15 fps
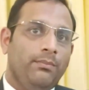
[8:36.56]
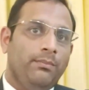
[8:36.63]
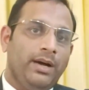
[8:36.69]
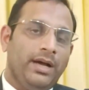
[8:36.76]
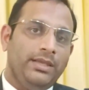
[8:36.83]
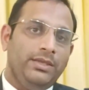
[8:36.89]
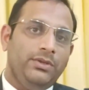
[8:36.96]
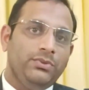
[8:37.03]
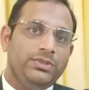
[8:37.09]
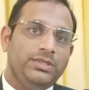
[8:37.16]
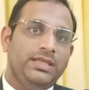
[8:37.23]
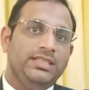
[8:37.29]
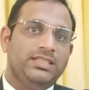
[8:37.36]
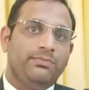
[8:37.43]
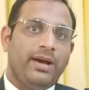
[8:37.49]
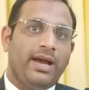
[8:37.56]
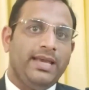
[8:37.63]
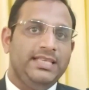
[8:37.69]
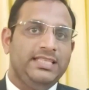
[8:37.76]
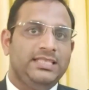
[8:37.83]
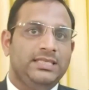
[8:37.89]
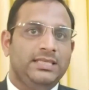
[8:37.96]
by using
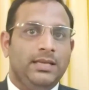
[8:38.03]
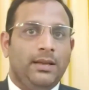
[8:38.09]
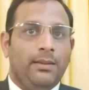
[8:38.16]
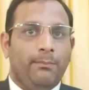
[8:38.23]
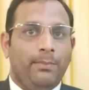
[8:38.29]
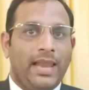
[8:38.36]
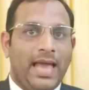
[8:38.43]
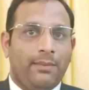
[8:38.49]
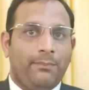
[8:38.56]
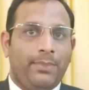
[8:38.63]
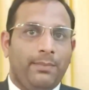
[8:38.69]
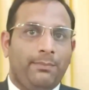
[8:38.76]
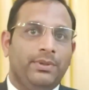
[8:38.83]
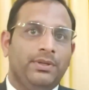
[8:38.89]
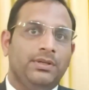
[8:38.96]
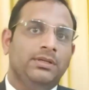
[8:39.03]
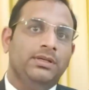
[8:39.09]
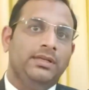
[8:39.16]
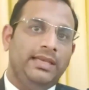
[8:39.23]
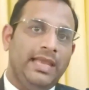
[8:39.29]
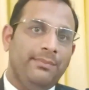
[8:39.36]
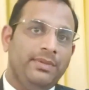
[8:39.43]
spice, black pepper,
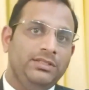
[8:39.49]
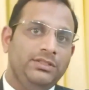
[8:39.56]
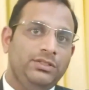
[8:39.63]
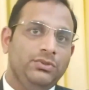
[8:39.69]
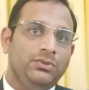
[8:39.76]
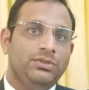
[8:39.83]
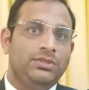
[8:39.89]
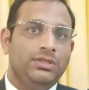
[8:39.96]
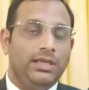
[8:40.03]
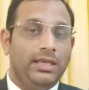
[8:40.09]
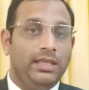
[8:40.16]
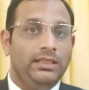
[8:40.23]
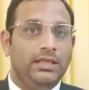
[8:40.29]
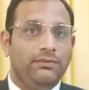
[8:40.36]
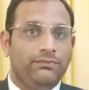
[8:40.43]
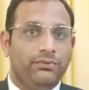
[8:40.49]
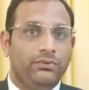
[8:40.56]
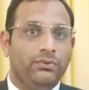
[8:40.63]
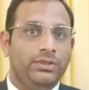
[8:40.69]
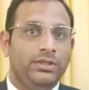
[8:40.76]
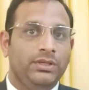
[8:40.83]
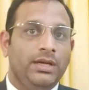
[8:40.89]
lemon juice in the
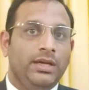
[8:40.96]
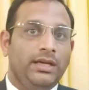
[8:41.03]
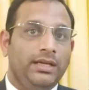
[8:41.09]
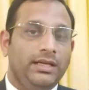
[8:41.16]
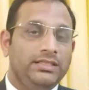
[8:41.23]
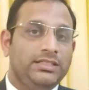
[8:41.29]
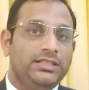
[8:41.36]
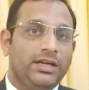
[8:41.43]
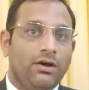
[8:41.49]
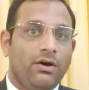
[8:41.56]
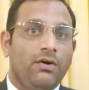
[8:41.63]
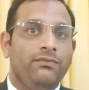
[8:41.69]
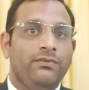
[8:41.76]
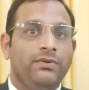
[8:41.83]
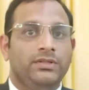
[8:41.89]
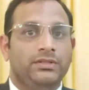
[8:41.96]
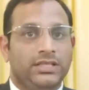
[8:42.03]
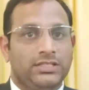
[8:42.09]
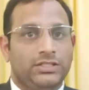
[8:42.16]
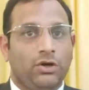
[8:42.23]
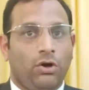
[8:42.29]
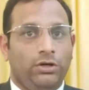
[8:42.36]
food instead of
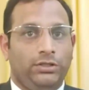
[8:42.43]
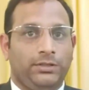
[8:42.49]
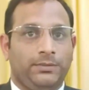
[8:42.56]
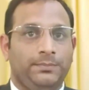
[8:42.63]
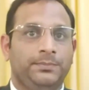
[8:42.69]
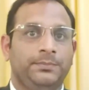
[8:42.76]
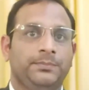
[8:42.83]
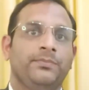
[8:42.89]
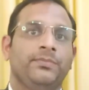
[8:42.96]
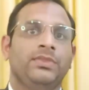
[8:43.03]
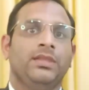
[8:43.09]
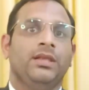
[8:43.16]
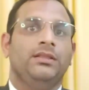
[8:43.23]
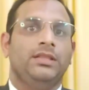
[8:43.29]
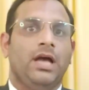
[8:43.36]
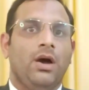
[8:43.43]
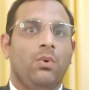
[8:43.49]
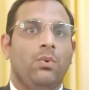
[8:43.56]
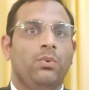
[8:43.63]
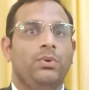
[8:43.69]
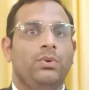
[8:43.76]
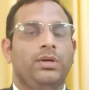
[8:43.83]
the salt.
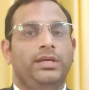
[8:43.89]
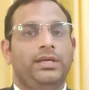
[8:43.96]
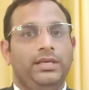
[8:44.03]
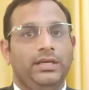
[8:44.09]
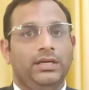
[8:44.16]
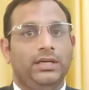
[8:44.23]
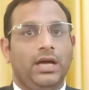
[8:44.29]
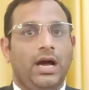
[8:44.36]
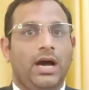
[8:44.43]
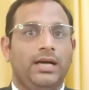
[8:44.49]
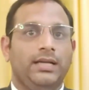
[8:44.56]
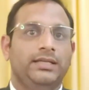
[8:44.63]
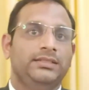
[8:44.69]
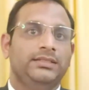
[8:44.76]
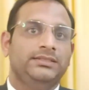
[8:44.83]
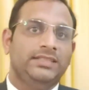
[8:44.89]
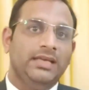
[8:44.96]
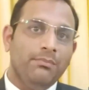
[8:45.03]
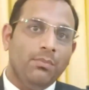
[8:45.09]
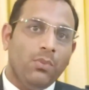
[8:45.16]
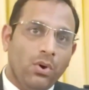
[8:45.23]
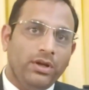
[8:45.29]
Now, here are
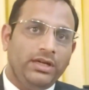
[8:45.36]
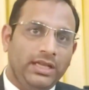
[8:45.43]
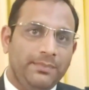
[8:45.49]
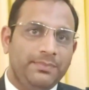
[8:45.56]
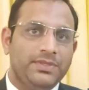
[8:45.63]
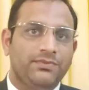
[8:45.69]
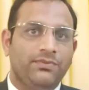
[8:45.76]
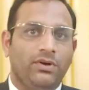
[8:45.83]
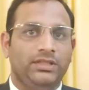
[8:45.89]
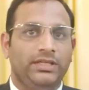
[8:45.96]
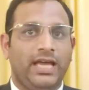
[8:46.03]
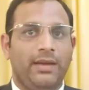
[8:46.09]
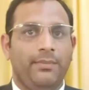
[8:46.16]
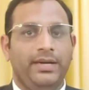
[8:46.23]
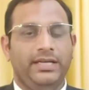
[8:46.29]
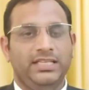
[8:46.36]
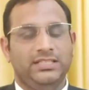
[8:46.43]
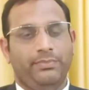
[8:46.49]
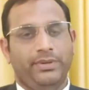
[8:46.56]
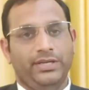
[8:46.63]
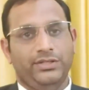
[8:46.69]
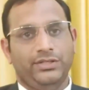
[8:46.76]
some more tips for the diabetes
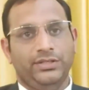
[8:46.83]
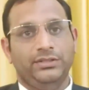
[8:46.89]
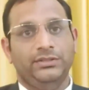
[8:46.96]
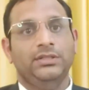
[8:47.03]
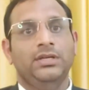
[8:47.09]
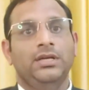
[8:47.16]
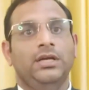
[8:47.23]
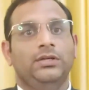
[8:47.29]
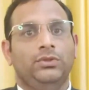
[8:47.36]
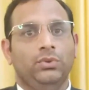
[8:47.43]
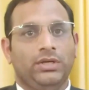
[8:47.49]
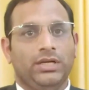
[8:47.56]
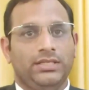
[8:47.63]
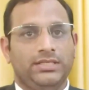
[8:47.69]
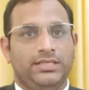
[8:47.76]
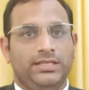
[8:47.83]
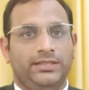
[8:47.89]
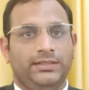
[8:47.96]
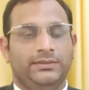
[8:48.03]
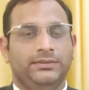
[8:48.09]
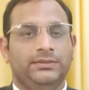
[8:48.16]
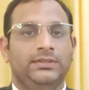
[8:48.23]
patient to
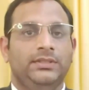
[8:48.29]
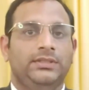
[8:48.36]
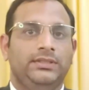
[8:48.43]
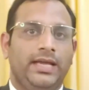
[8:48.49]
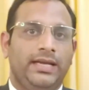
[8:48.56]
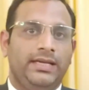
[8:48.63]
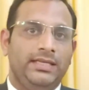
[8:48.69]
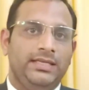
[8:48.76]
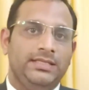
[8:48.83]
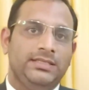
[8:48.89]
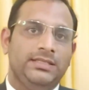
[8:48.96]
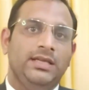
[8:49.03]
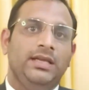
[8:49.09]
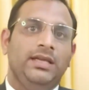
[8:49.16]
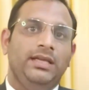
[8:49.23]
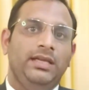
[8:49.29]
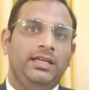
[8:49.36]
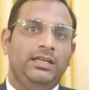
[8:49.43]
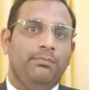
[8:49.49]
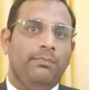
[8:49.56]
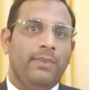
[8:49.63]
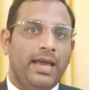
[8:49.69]
consider. That is,
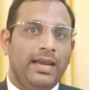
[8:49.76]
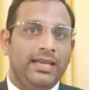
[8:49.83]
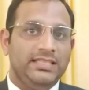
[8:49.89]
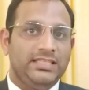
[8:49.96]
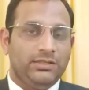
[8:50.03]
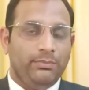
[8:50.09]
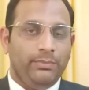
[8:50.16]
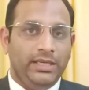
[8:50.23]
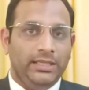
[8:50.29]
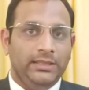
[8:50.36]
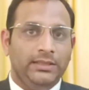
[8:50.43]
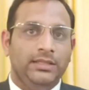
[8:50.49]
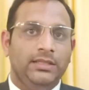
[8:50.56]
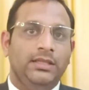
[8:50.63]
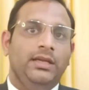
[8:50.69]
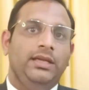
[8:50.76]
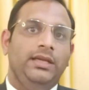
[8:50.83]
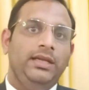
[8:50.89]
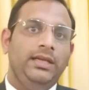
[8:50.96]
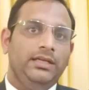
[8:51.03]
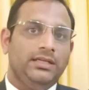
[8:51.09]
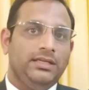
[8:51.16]
eat balanced meal,
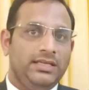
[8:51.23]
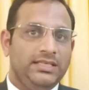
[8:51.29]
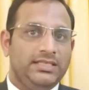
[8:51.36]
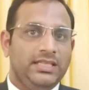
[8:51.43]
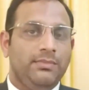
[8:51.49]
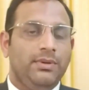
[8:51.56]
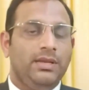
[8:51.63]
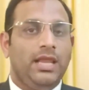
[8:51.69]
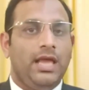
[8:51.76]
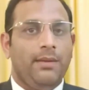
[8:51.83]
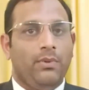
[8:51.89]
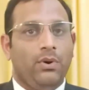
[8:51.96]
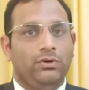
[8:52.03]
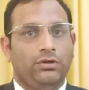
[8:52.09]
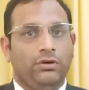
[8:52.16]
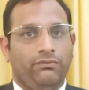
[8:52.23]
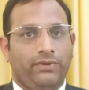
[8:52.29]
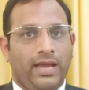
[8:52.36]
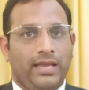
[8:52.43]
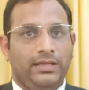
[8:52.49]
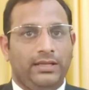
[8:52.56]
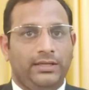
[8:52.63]
eat a reasonable amount of
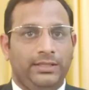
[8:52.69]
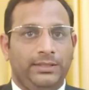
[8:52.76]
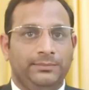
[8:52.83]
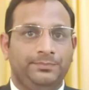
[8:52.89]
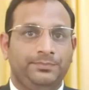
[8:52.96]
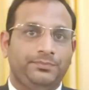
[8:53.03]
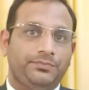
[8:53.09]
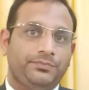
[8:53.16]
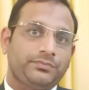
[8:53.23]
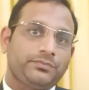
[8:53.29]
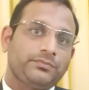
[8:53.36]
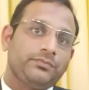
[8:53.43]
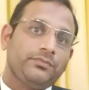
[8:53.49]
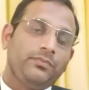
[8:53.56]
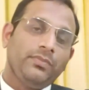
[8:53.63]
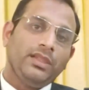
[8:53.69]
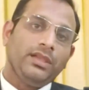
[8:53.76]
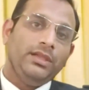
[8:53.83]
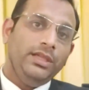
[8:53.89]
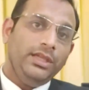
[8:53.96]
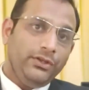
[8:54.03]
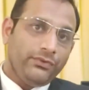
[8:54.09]
calories
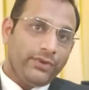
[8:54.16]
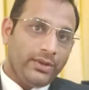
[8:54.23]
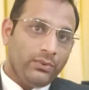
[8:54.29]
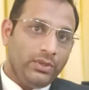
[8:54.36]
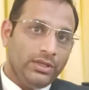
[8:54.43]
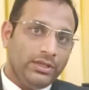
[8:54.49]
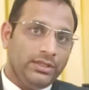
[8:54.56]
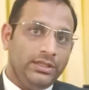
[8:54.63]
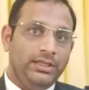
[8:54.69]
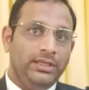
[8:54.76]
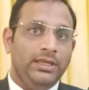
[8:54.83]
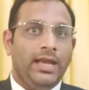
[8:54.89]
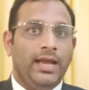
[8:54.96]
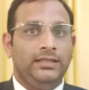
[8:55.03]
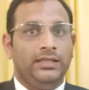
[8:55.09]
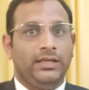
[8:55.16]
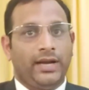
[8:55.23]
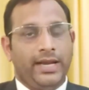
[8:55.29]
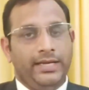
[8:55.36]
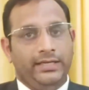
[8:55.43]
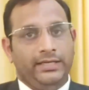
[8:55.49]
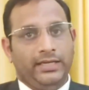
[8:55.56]
eat regularly at the
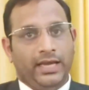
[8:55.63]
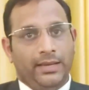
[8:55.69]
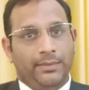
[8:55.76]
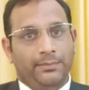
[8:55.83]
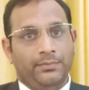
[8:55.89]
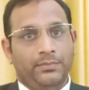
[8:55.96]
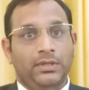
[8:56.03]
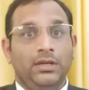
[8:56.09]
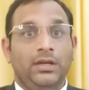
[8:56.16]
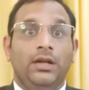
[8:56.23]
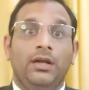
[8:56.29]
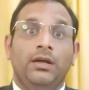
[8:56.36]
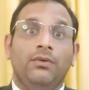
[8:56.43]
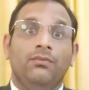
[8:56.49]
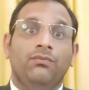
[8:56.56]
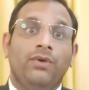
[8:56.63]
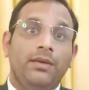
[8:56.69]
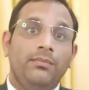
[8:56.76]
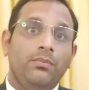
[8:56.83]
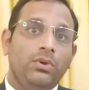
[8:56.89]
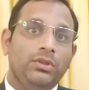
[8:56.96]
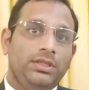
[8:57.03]
right time.
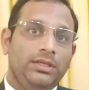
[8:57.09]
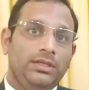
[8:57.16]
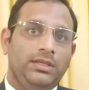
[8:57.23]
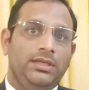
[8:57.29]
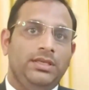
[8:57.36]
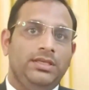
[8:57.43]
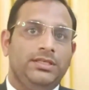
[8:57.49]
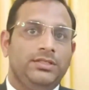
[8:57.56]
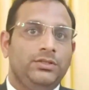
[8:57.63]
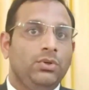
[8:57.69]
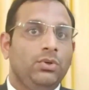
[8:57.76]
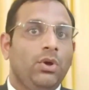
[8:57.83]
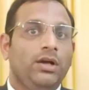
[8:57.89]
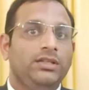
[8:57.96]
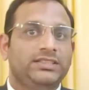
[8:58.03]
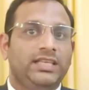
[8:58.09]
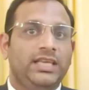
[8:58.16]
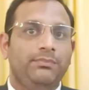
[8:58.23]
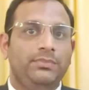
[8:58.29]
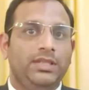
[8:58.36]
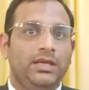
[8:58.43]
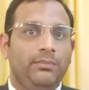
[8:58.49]
One more thing is do not
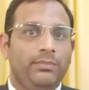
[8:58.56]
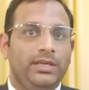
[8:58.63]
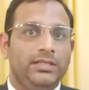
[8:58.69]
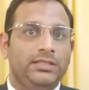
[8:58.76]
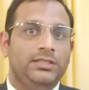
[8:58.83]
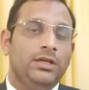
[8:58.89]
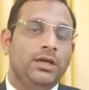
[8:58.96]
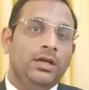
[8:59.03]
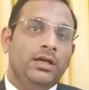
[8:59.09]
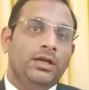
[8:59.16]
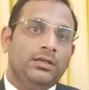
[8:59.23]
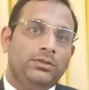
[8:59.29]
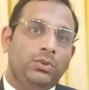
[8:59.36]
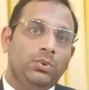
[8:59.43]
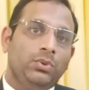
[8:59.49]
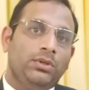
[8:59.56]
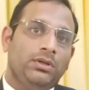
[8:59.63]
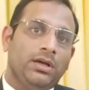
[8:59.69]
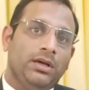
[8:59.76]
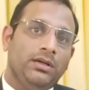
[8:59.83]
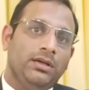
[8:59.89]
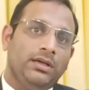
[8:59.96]
skip the meals to
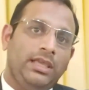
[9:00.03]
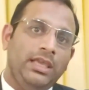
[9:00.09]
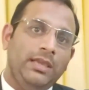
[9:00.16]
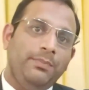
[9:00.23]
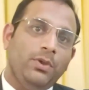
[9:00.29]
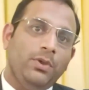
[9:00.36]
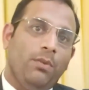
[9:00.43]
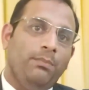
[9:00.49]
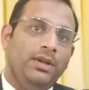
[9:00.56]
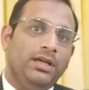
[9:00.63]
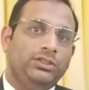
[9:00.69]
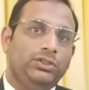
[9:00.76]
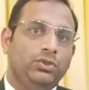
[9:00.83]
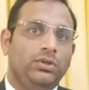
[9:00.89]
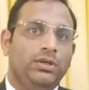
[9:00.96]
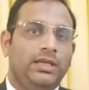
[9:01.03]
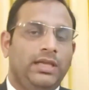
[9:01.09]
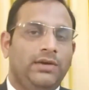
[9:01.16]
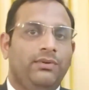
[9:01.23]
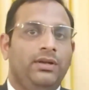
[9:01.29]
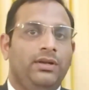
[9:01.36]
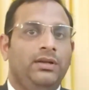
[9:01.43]
keep your blood sugar
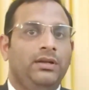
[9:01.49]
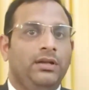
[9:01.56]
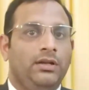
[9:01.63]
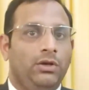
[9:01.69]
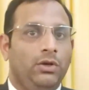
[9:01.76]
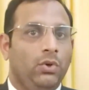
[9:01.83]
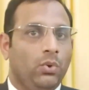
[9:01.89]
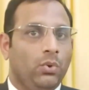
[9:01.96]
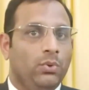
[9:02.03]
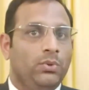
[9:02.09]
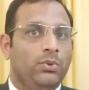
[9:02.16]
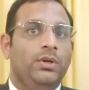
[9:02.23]
level low